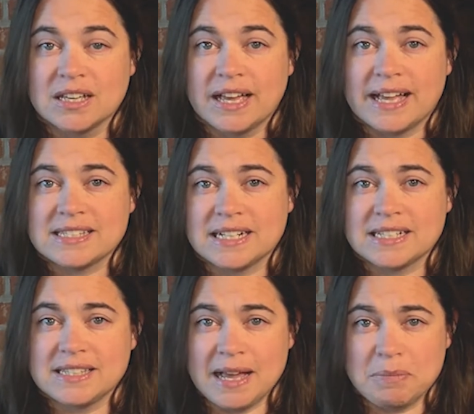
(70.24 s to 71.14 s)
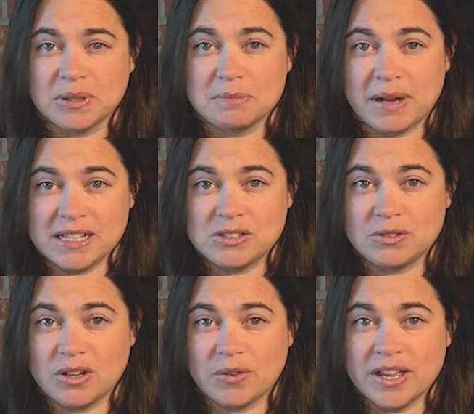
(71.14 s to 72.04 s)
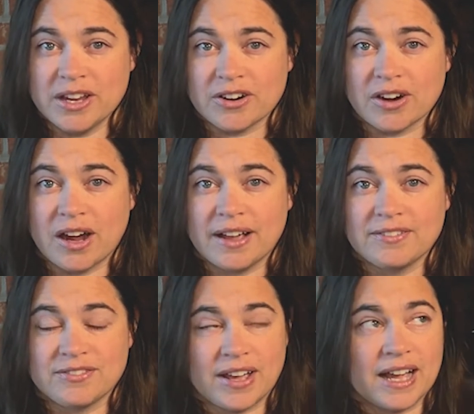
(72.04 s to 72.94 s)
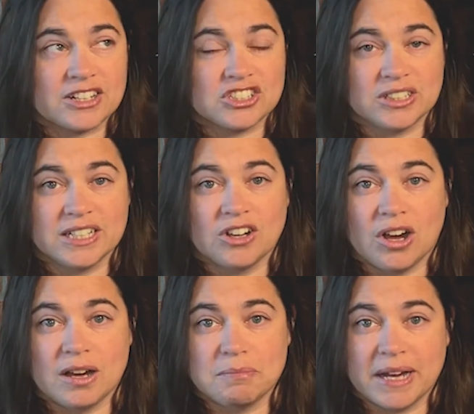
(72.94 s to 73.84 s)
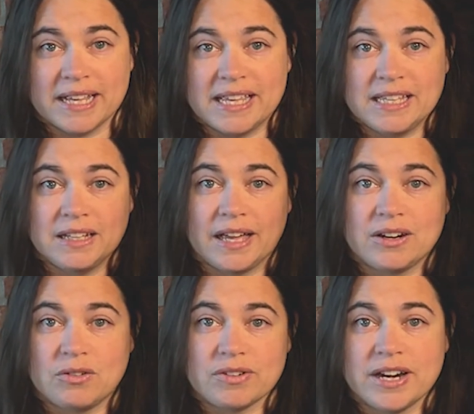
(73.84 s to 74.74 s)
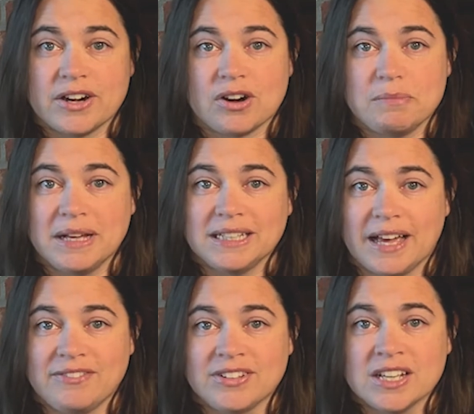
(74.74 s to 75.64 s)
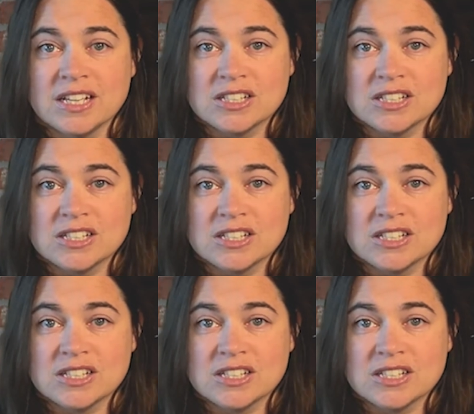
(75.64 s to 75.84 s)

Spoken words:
As an example, in my studio here, I've actually got my key light over here on my left,